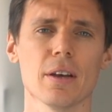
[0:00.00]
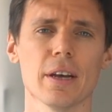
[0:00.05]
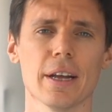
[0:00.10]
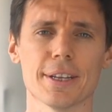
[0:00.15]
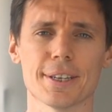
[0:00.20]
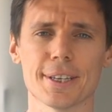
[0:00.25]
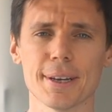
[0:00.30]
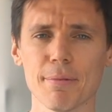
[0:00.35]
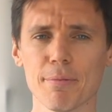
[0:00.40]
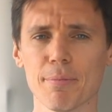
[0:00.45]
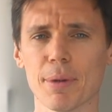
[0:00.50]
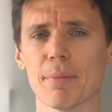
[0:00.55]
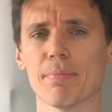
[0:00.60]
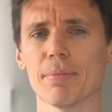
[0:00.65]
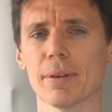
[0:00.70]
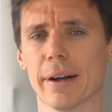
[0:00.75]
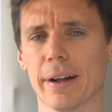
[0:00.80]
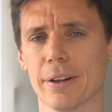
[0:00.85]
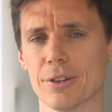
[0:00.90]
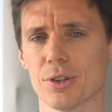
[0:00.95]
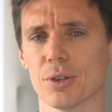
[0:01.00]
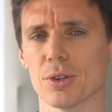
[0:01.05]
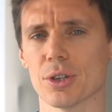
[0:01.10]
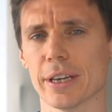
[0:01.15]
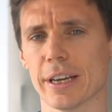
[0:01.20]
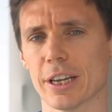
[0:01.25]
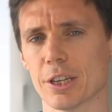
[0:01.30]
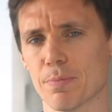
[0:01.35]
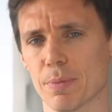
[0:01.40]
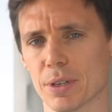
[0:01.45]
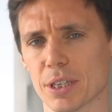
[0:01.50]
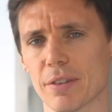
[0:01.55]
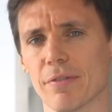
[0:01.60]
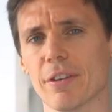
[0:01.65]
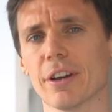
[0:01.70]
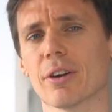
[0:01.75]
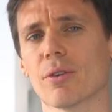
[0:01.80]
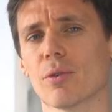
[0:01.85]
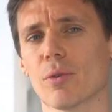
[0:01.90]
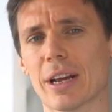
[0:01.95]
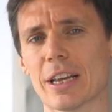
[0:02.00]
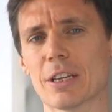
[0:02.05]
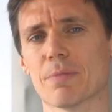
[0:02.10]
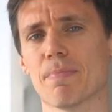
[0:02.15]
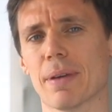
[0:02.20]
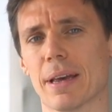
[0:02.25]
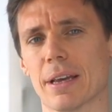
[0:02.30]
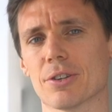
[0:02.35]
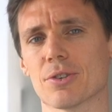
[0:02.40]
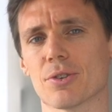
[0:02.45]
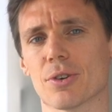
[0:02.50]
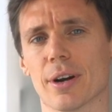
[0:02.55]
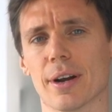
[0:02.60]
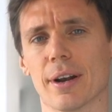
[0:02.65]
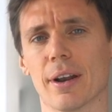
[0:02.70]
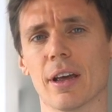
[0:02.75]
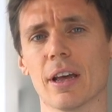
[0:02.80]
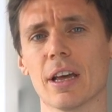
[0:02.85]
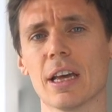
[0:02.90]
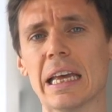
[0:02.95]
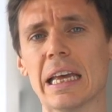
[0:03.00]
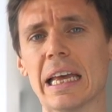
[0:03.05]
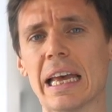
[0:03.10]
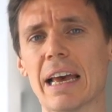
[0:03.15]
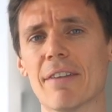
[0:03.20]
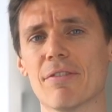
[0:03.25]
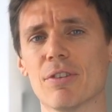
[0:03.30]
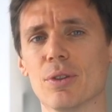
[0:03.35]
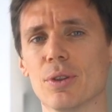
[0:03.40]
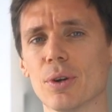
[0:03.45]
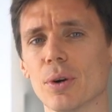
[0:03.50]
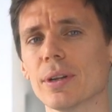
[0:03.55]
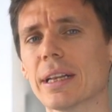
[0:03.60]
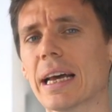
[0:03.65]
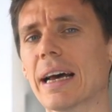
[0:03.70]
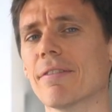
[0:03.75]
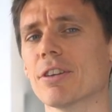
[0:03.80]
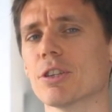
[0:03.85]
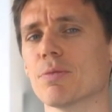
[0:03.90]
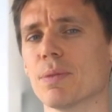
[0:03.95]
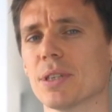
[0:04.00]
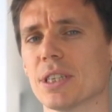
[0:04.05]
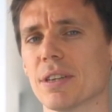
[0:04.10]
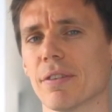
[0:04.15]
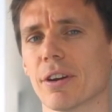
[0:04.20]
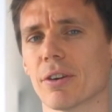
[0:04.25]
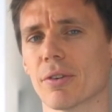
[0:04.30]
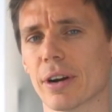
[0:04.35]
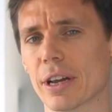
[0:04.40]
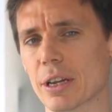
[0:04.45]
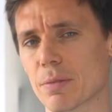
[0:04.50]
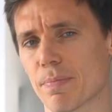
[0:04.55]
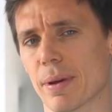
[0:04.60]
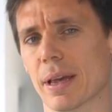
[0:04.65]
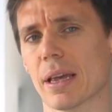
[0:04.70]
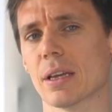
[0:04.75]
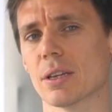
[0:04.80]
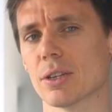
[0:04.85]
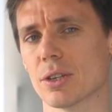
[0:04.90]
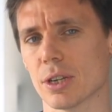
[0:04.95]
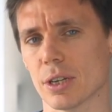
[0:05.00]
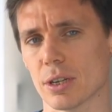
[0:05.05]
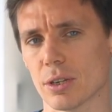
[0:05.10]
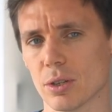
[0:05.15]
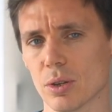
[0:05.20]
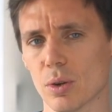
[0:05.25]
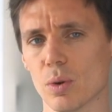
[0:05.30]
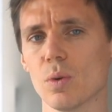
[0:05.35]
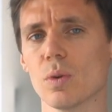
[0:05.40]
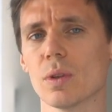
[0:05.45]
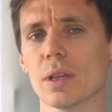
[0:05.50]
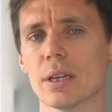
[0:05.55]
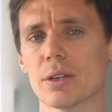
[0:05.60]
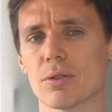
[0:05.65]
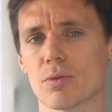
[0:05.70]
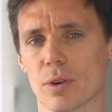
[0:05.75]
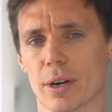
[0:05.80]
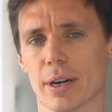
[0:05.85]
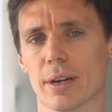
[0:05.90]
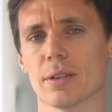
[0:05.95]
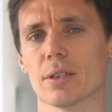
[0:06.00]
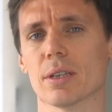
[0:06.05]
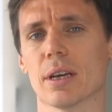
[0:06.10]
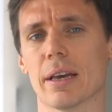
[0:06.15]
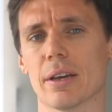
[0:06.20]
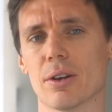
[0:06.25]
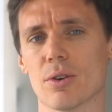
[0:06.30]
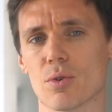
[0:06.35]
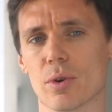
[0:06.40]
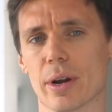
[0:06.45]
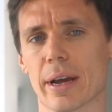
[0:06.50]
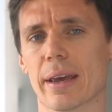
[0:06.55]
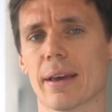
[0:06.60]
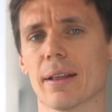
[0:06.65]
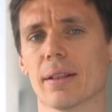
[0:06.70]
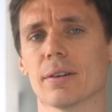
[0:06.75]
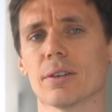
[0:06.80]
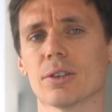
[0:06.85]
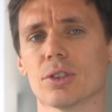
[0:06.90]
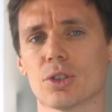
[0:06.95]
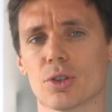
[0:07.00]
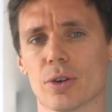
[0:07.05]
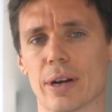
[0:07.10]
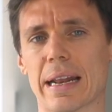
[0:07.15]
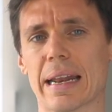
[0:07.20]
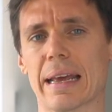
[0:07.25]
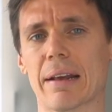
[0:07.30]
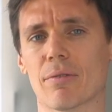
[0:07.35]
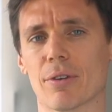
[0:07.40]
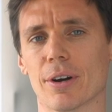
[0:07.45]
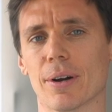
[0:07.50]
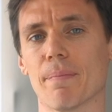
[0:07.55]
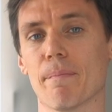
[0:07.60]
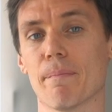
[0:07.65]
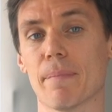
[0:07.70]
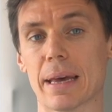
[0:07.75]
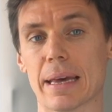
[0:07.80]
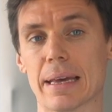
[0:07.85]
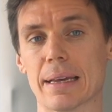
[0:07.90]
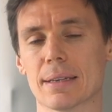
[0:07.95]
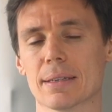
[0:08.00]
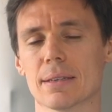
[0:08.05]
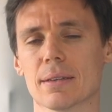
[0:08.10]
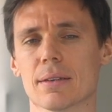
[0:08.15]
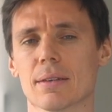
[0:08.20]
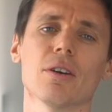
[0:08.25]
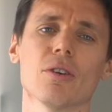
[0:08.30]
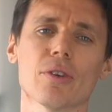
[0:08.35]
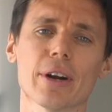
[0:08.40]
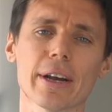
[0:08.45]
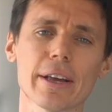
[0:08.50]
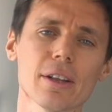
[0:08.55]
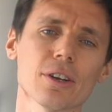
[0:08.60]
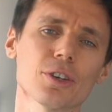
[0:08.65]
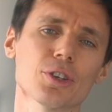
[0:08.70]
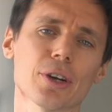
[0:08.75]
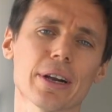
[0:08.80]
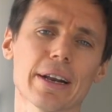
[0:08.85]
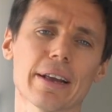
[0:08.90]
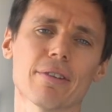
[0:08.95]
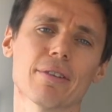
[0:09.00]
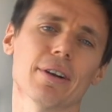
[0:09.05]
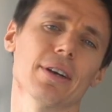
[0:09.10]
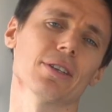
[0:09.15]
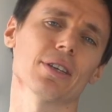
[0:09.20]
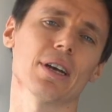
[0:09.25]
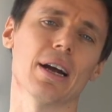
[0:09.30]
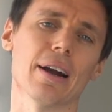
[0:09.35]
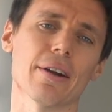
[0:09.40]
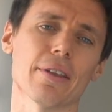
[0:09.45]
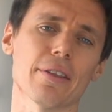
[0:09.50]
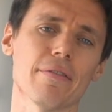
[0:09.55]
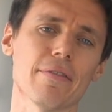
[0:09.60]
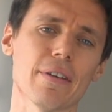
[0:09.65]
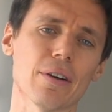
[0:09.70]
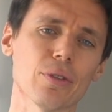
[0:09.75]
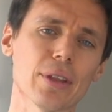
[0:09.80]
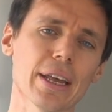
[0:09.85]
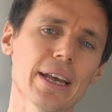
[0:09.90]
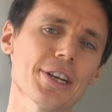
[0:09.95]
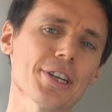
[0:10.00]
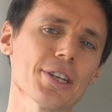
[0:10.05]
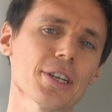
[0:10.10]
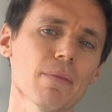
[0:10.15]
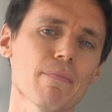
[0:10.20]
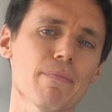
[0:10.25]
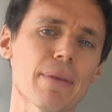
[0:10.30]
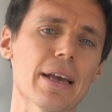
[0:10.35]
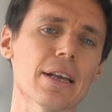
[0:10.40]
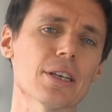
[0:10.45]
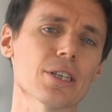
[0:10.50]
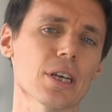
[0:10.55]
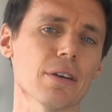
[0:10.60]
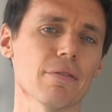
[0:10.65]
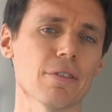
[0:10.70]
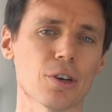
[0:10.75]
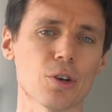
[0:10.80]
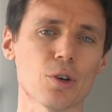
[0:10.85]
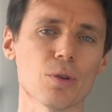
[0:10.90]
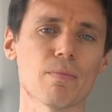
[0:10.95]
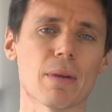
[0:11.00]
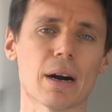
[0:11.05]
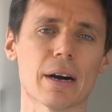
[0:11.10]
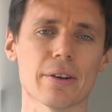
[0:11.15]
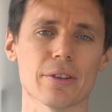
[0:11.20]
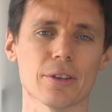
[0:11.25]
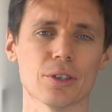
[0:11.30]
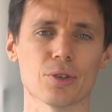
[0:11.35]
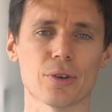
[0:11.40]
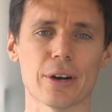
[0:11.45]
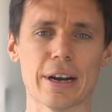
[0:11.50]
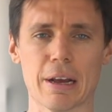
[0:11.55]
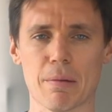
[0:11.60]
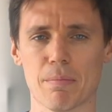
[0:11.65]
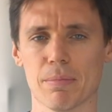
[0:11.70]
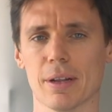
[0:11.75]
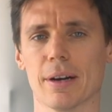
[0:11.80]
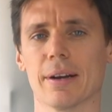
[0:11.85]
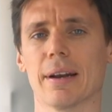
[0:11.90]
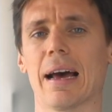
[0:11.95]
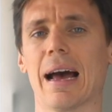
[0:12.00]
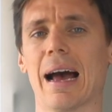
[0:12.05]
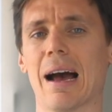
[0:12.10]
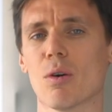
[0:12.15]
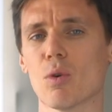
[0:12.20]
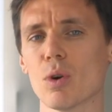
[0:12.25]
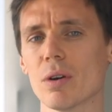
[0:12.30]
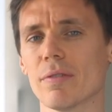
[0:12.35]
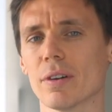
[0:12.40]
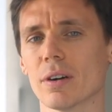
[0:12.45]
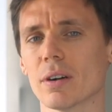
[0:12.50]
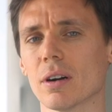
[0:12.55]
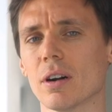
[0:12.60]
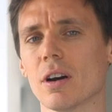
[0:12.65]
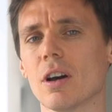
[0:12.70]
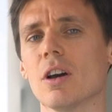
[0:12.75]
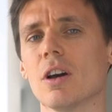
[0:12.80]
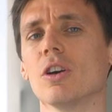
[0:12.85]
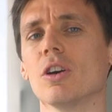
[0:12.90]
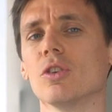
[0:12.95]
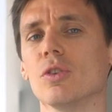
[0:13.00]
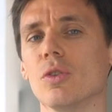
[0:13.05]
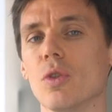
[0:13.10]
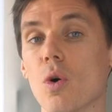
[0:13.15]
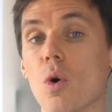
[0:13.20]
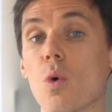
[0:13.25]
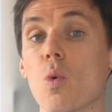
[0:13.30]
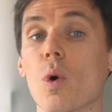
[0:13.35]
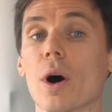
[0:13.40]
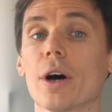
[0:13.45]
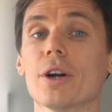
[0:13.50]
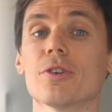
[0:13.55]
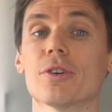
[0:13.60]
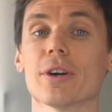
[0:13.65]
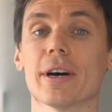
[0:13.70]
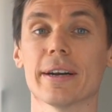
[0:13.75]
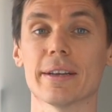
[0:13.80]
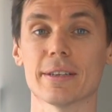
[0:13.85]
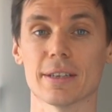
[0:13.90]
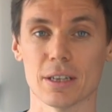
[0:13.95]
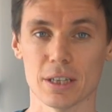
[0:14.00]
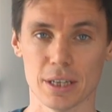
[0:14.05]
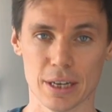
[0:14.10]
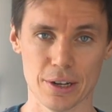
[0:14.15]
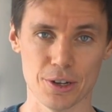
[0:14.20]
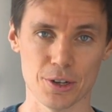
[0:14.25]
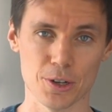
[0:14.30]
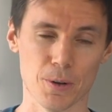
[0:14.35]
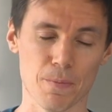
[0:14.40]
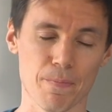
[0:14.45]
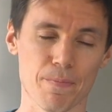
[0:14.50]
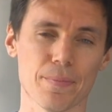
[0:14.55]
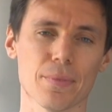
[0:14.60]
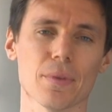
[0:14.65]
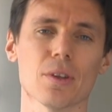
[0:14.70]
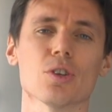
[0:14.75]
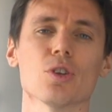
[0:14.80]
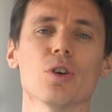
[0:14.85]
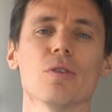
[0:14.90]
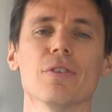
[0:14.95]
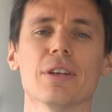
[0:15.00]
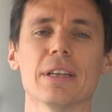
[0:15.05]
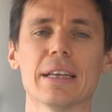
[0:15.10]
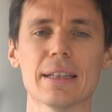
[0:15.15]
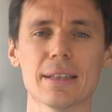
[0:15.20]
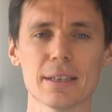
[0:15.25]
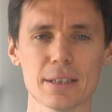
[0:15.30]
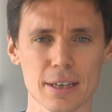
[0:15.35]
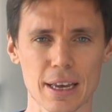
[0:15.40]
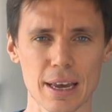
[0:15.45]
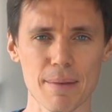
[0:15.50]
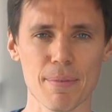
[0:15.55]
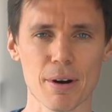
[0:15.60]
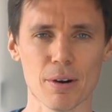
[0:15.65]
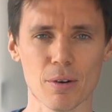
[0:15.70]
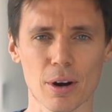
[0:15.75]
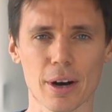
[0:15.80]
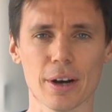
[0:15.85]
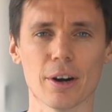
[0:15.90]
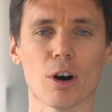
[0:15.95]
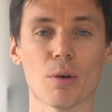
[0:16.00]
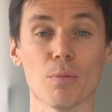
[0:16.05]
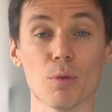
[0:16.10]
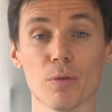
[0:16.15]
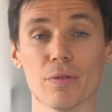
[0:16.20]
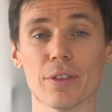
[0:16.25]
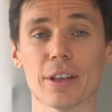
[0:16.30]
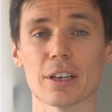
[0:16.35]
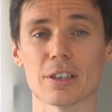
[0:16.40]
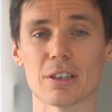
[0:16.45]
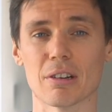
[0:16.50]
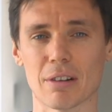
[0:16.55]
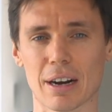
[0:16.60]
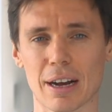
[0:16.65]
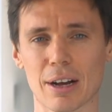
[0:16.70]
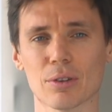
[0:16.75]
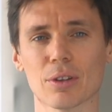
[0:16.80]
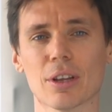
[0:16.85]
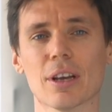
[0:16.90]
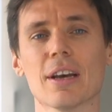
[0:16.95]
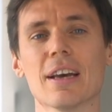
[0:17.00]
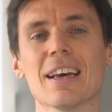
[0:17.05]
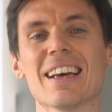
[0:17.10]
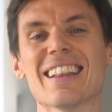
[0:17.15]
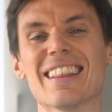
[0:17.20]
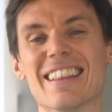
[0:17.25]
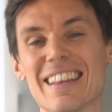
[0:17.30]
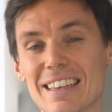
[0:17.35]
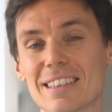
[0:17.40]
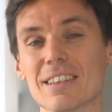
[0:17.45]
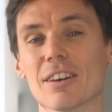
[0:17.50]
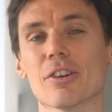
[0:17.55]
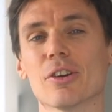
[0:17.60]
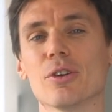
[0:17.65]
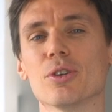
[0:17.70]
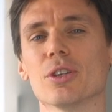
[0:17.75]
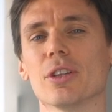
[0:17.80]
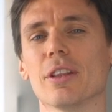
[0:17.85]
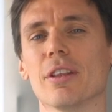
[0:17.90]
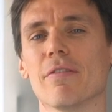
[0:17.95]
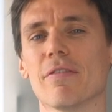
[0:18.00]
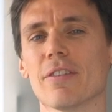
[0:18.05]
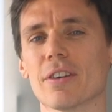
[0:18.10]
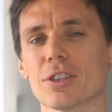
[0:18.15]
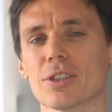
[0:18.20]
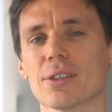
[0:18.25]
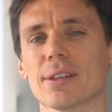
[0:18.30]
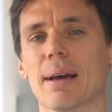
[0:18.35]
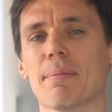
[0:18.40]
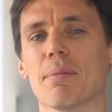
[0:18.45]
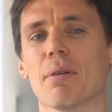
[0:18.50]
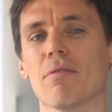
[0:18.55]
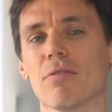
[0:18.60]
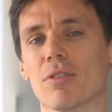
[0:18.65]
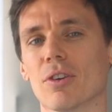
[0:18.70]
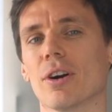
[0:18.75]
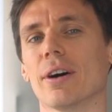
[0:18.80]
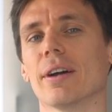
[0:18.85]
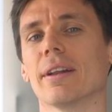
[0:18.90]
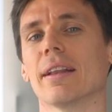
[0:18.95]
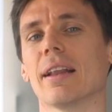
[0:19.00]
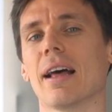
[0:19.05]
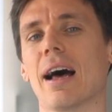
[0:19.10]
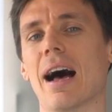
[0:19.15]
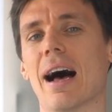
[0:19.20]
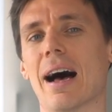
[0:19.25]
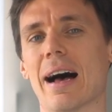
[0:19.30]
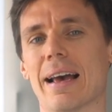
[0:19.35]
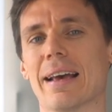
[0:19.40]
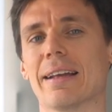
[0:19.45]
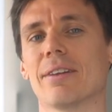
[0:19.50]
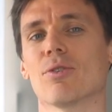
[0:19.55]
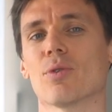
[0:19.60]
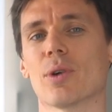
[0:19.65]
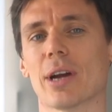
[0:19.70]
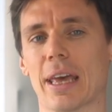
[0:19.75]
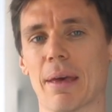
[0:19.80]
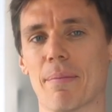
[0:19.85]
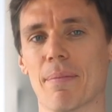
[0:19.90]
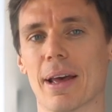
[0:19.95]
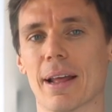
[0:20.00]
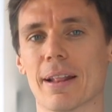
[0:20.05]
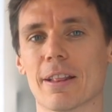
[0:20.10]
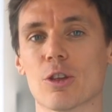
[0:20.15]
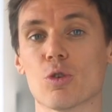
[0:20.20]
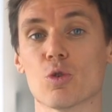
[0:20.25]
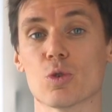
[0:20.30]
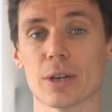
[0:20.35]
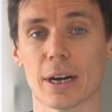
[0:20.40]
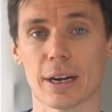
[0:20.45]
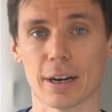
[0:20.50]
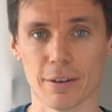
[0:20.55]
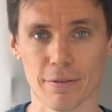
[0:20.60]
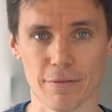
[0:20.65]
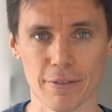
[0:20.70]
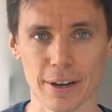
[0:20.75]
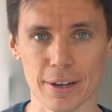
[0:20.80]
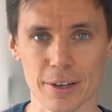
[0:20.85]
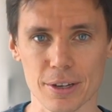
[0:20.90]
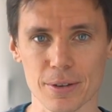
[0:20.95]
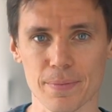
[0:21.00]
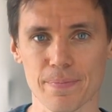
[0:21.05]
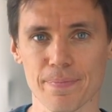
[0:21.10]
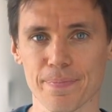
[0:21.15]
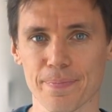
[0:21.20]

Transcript: In some of my plans, you'll see a specific race pace run. If you don't have a specific race pace, just do these runs at your regular training run pace. Regular training runs are the foundational base of a good marathon training plan. However, no one run is essential. So if you need to skip a run or move things around, these are usually the first type of run I'd recommend you sacrifice.